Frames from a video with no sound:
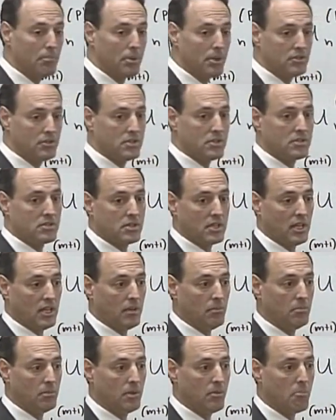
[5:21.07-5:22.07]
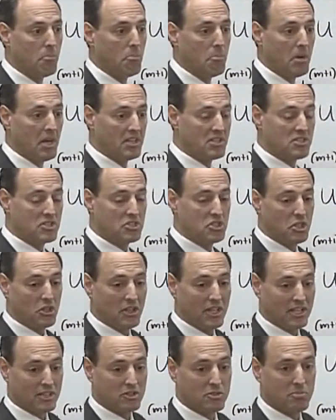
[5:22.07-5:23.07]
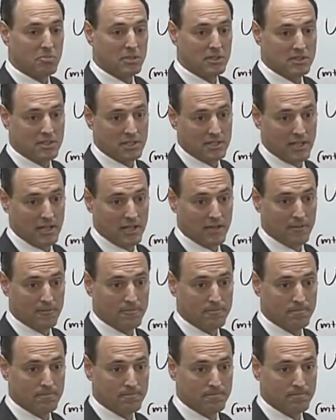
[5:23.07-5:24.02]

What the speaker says: implicit scheme, but it's still explicit now.